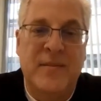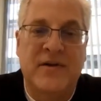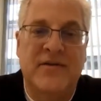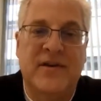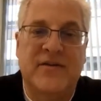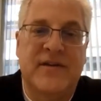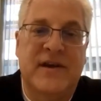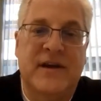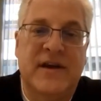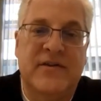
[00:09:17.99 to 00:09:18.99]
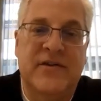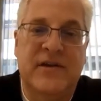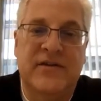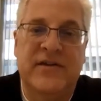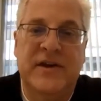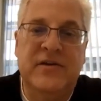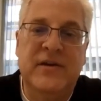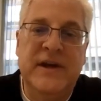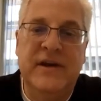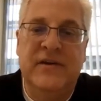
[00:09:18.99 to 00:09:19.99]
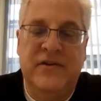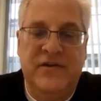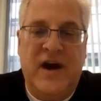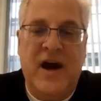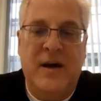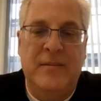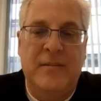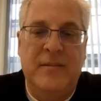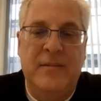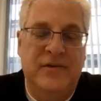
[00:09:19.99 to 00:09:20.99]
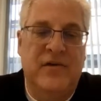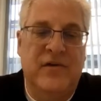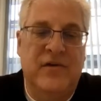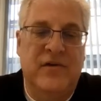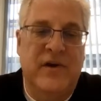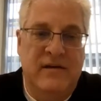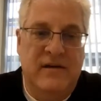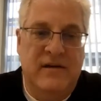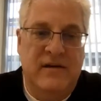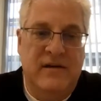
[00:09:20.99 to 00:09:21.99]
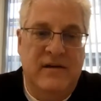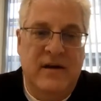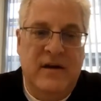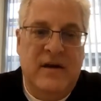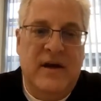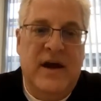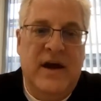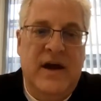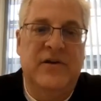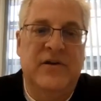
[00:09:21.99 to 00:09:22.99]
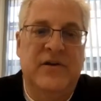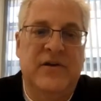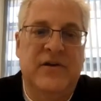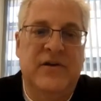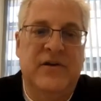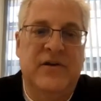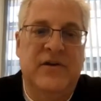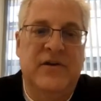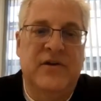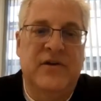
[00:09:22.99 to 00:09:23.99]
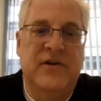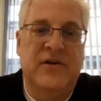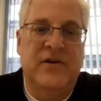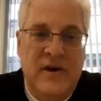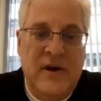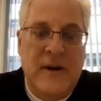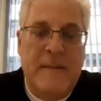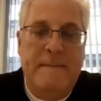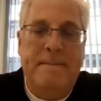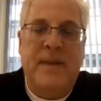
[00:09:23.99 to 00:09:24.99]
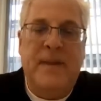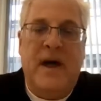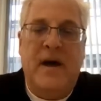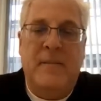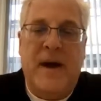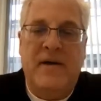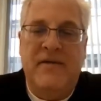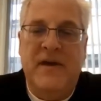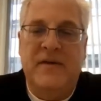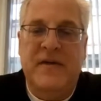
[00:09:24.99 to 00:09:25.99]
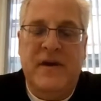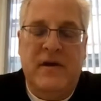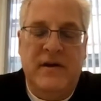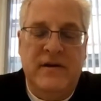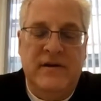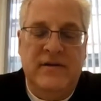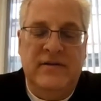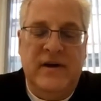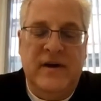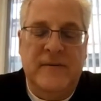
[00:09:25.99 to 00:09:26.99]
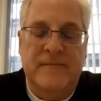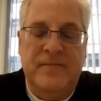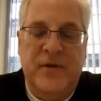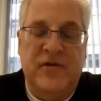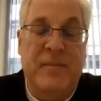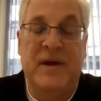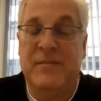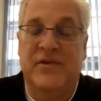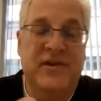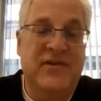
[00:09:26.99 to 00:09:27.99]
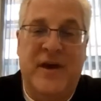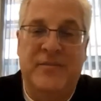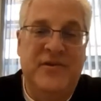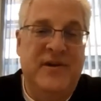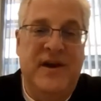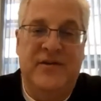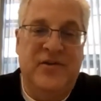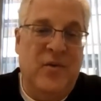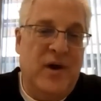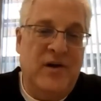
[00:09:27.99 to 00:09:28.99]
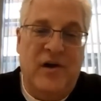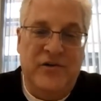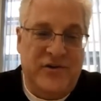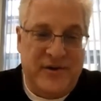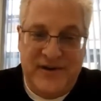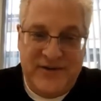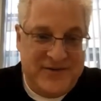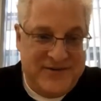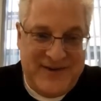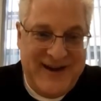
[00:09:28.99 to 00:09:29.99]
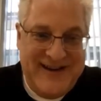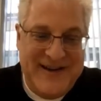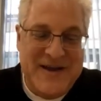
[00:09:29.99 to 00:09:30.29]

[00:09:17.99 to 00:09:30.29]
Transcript: It's the senior leader's job to create and to nurture the culture. I think that there's a big misconception as to what culture is, right?